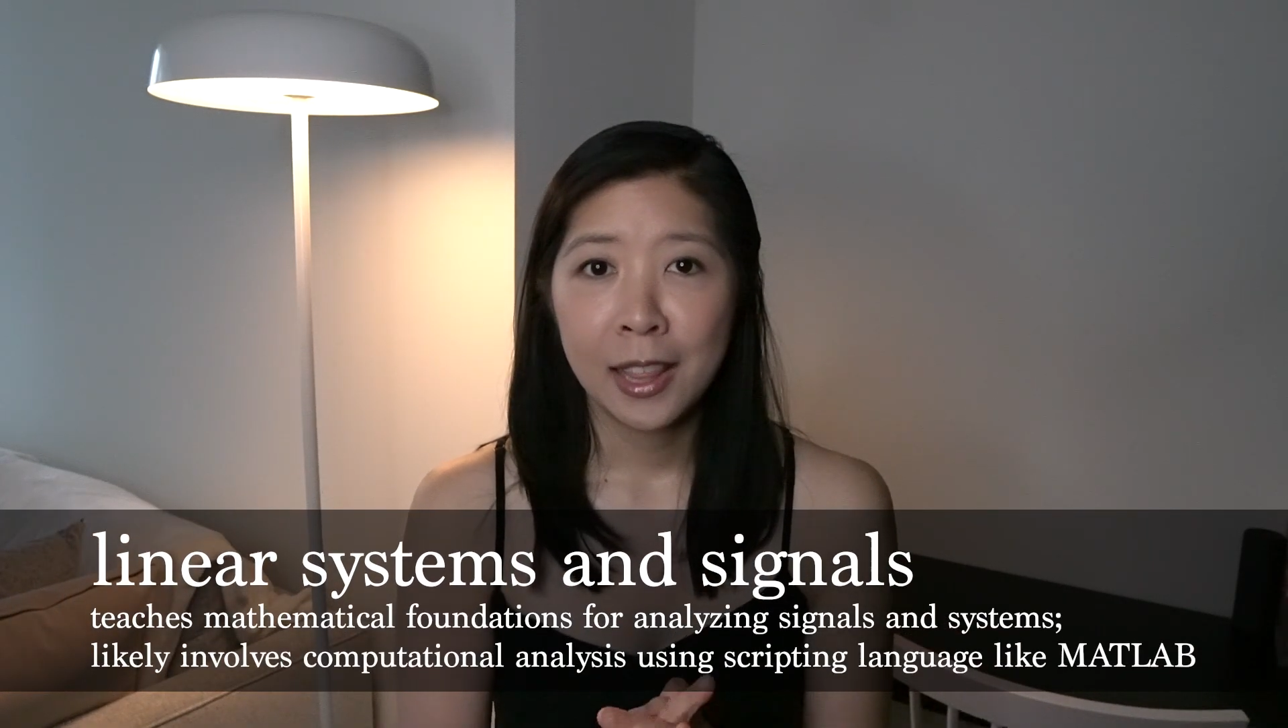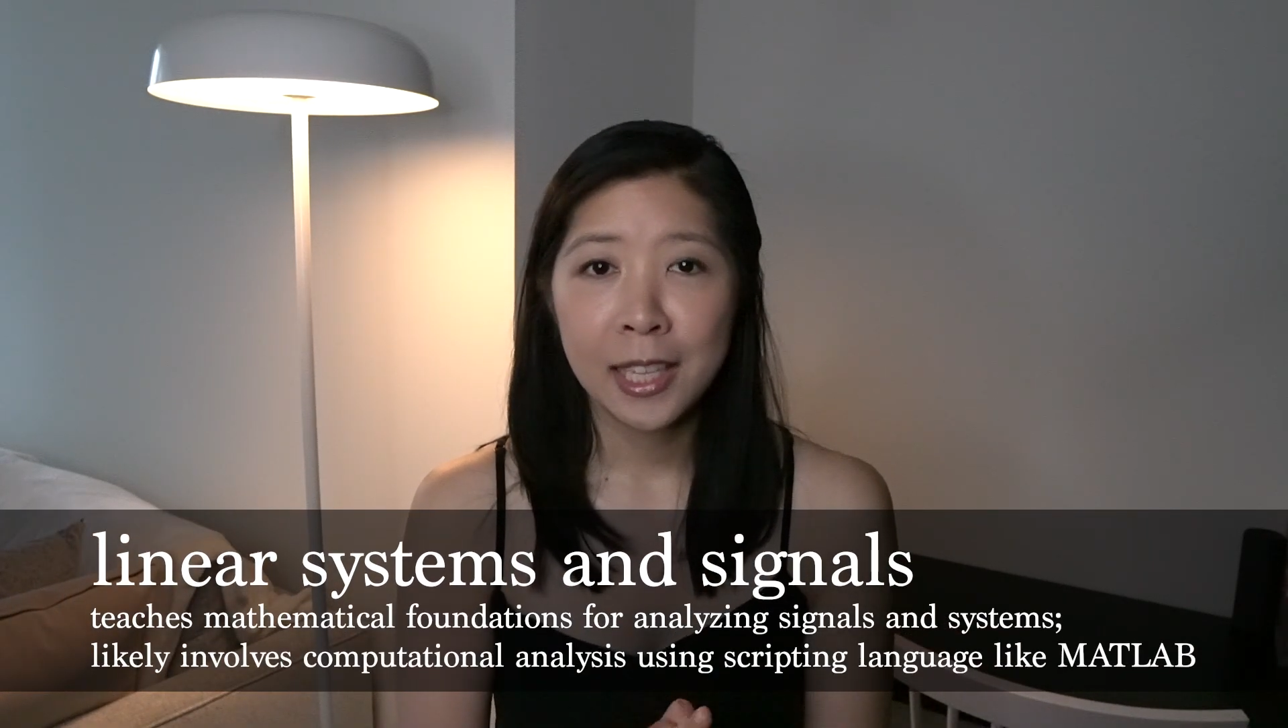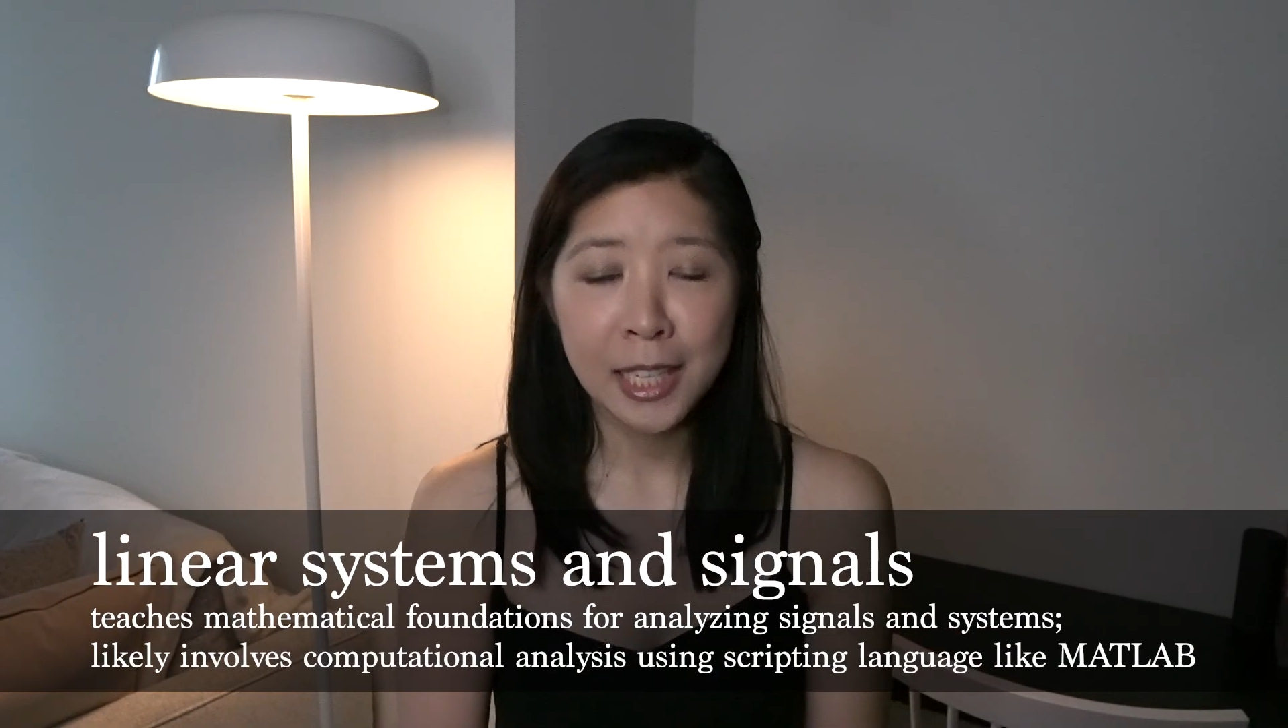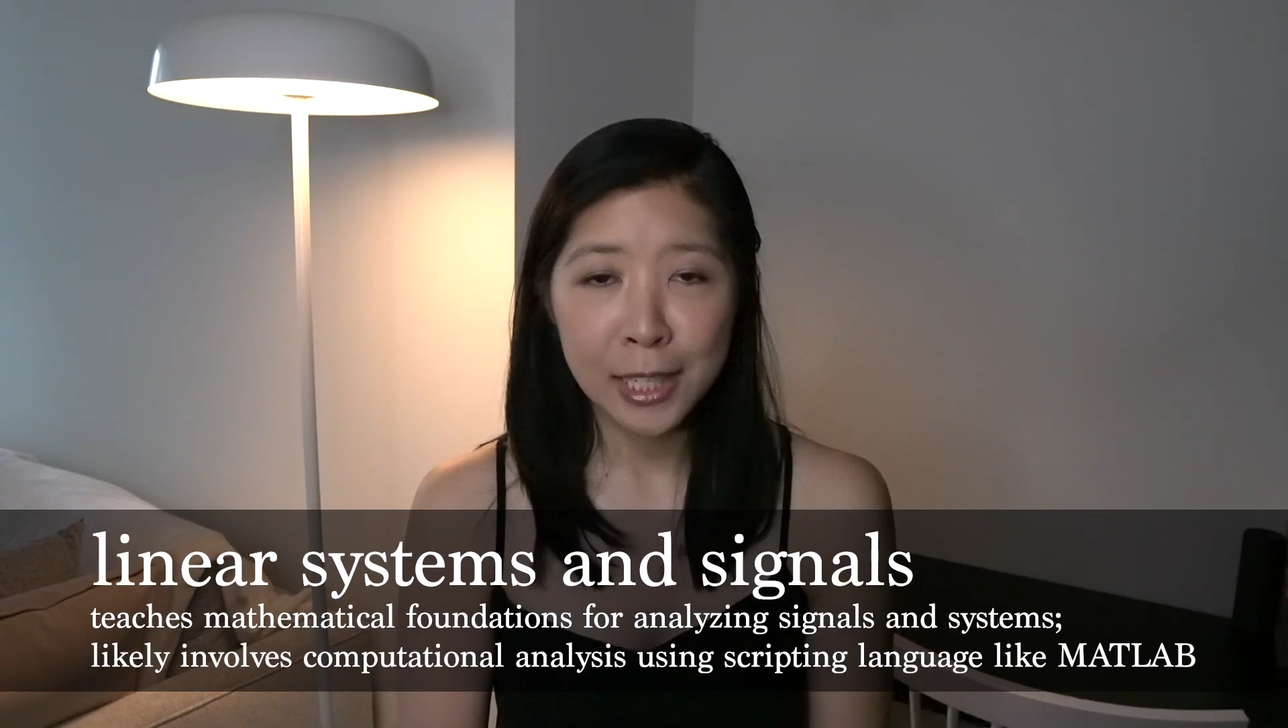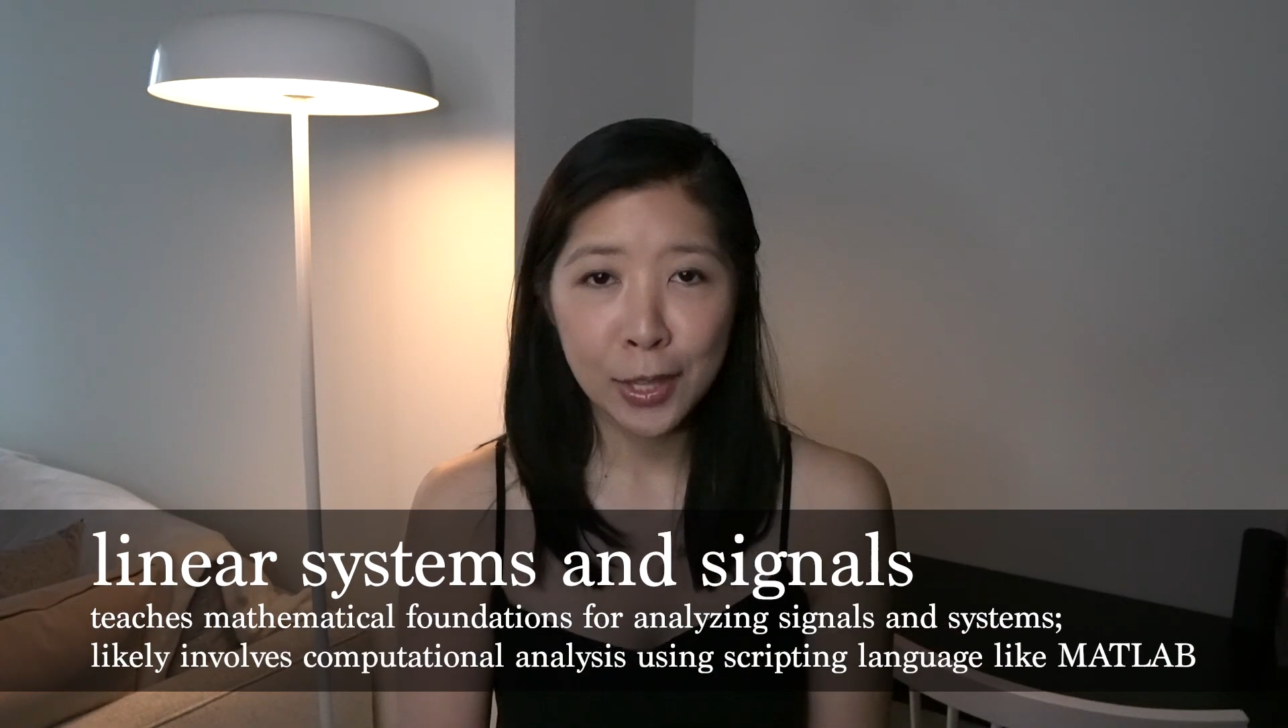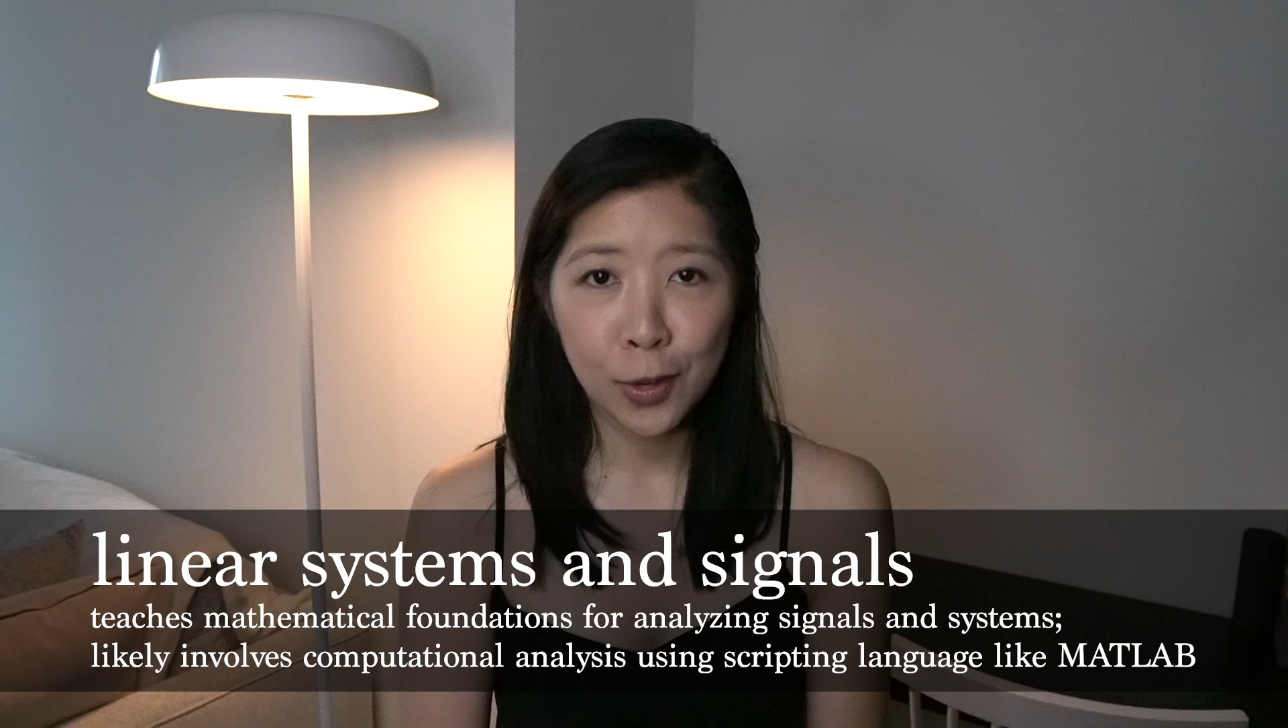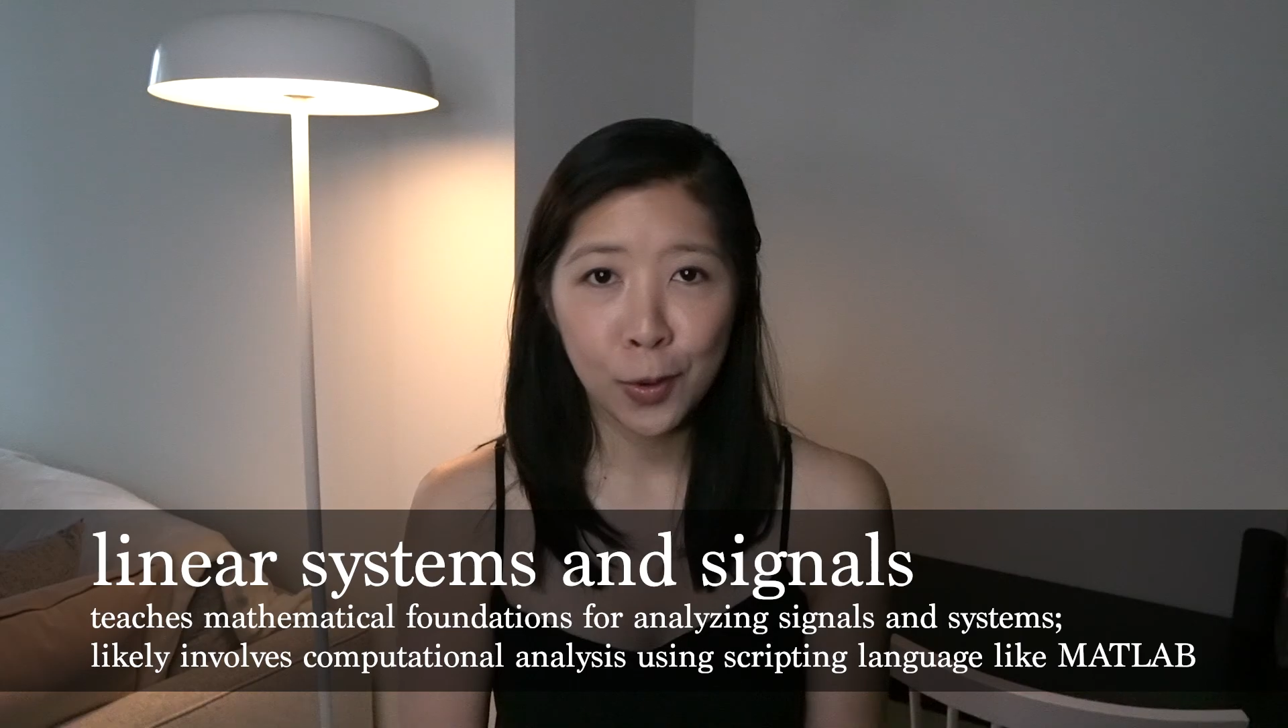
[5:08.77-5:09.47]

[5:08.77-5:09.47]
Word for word: This is the